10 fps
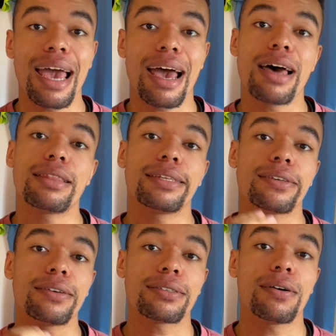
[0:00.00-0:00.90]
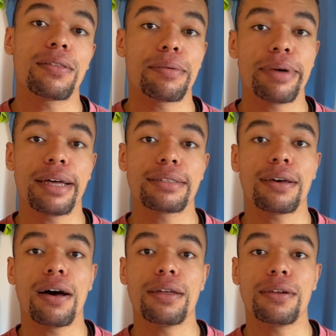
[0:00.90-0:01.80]
and this also depends
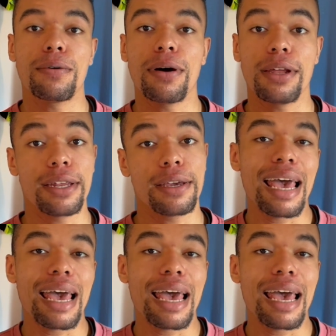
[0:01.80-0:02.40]
on the quality.